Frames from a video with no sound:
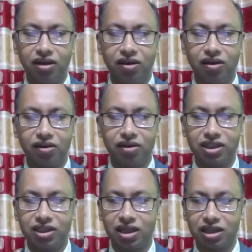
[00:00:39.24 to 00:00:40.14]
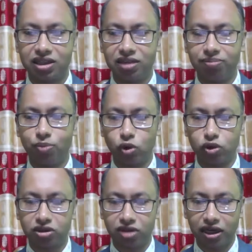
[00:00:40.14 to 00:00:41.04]
or discursive
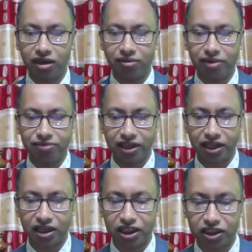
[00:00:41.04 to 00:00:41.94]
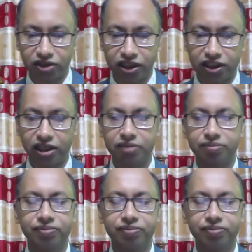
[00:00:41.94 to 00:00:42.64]
portrayal of African literature.